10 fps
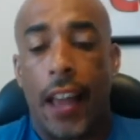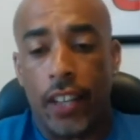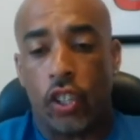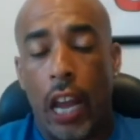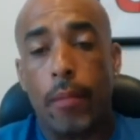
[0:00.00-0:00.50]

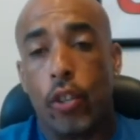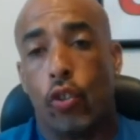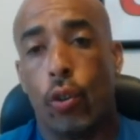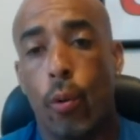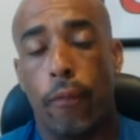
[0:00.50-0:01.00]
And the same
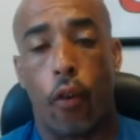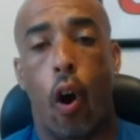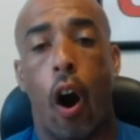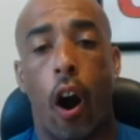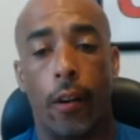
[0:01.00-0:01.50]
is true
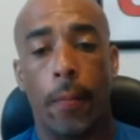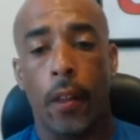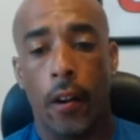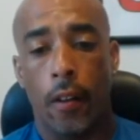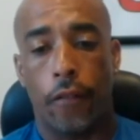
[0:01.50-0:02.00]
for
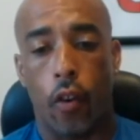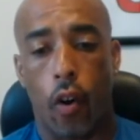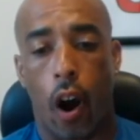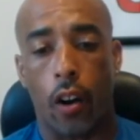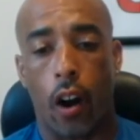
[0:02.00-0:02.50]

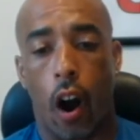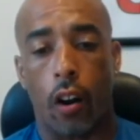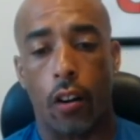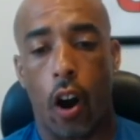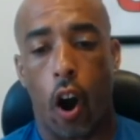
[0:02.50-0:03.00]

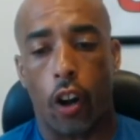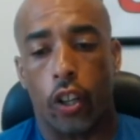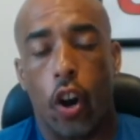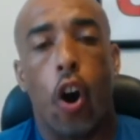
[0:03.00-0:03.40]
our